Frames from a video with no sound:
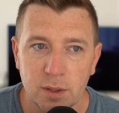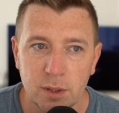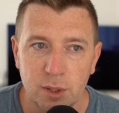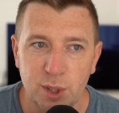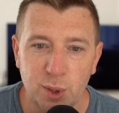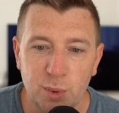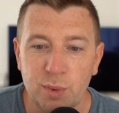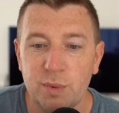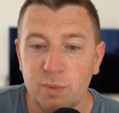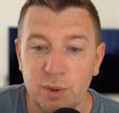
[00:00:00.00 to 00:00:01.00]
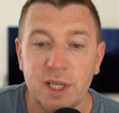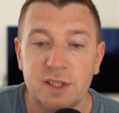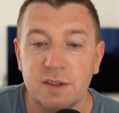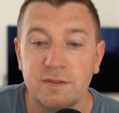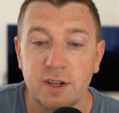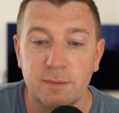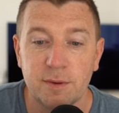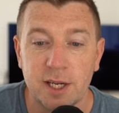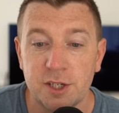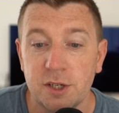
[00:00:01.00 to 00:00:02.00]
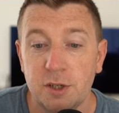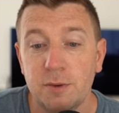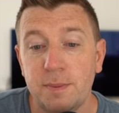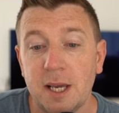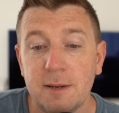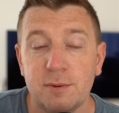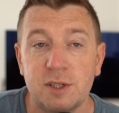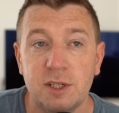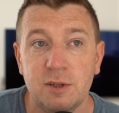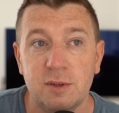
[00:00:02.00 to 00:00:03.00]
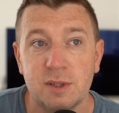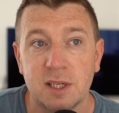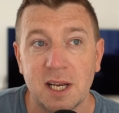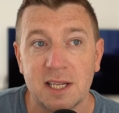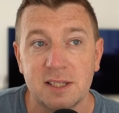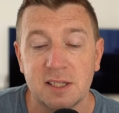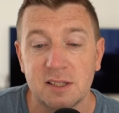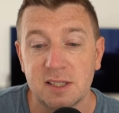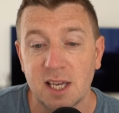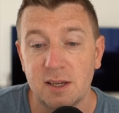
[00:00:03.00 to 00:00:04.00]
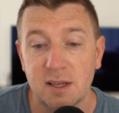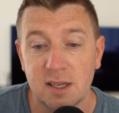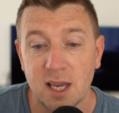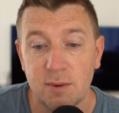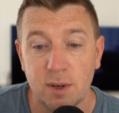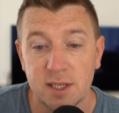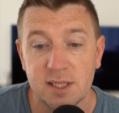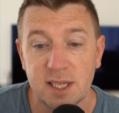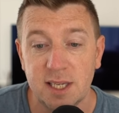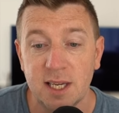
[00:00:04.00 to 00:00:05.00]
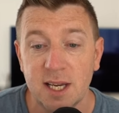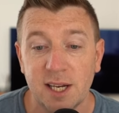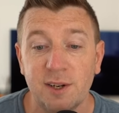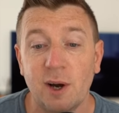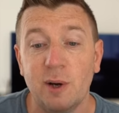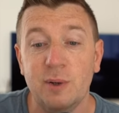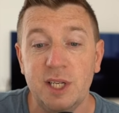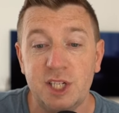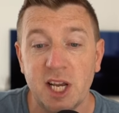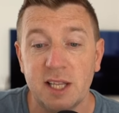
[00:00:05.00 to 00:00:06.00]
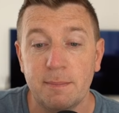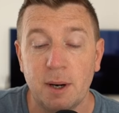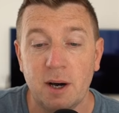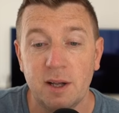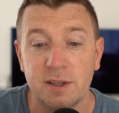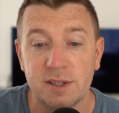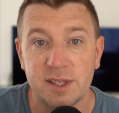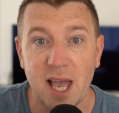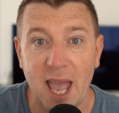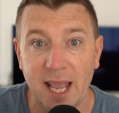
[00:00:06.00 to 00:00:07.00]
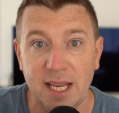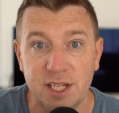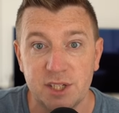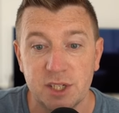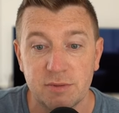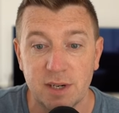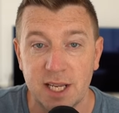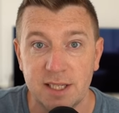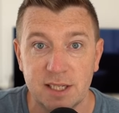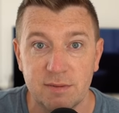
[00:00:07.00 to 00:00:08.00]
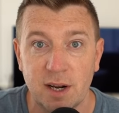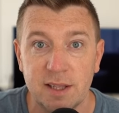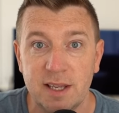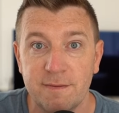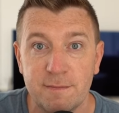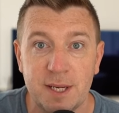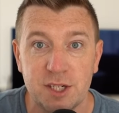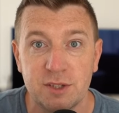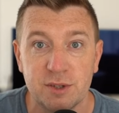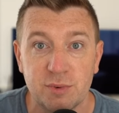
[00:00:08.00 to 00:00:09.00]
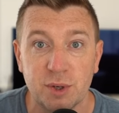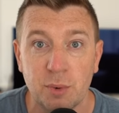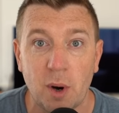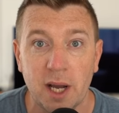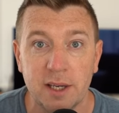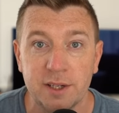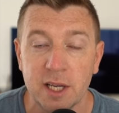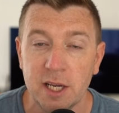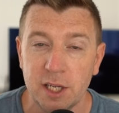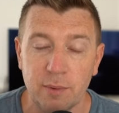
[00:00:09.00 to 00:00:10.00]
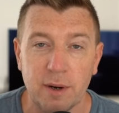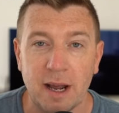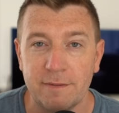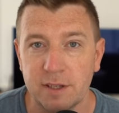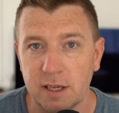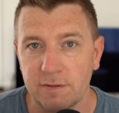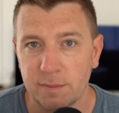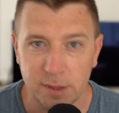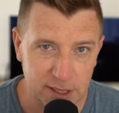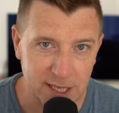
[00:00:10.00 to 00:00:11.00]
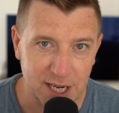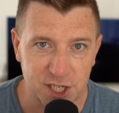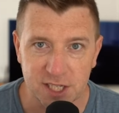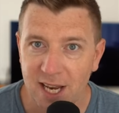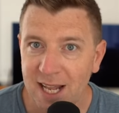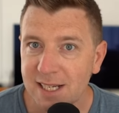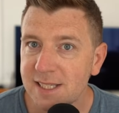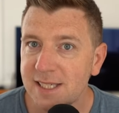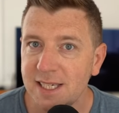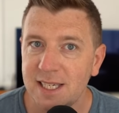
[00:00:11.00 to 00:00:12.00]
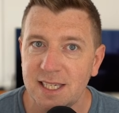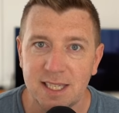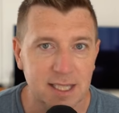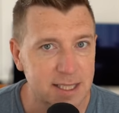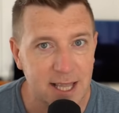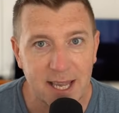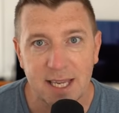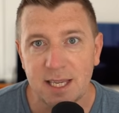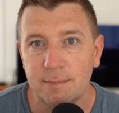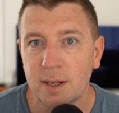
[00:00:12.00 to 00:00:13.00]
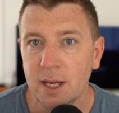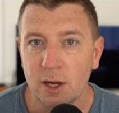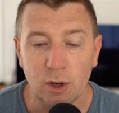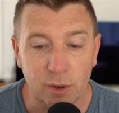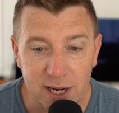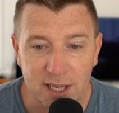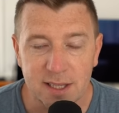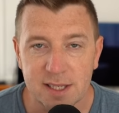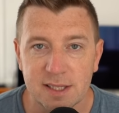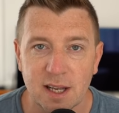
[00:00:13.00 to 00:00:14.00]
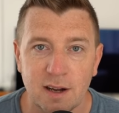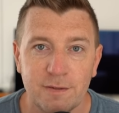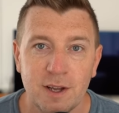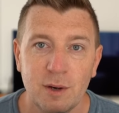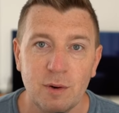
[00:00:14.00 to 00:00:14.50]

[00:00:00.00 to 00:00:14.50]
You will need to confirm your age. You'd be able to use Galactica's KYC and only share the part that's age related, right? The information that's required. You won't have to give up your nationality, your name, or any of this stuff.